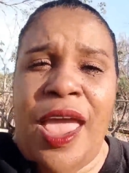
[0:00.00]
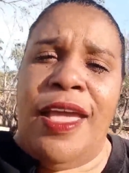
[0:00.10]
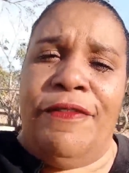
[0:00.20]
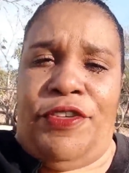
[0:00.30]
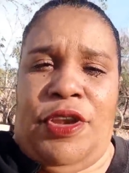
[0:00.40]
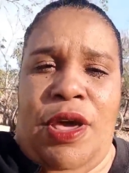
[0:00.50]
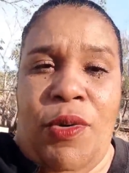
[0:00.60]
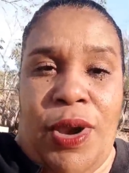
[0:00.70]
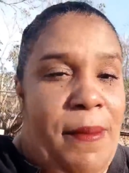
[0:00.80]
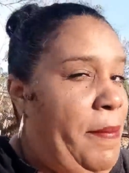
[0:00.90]
if you
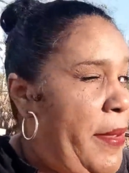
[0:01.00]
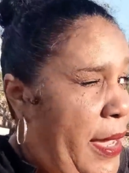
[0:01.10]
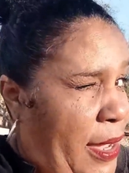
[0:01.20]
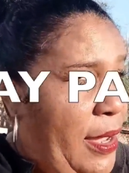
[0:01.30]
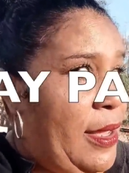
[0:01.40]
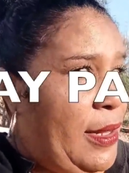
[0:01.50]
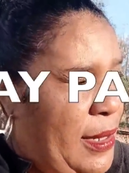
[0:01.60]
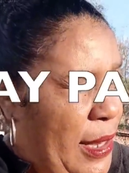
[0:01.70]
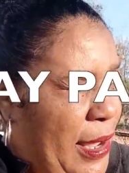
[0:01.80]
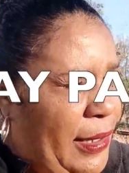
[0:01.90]
know what I
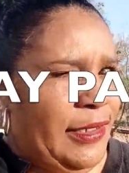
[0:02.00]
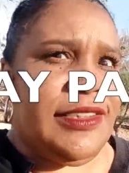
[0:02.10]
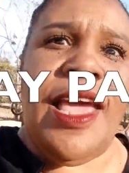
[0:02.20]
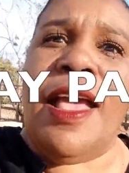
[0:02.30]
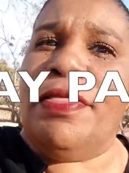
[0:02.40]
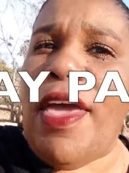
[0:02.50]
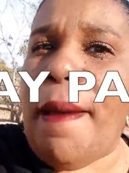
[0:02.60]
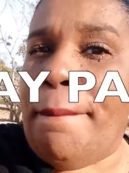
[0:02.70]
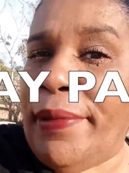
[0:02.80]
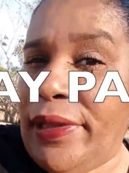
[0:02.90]
mean, ladies. That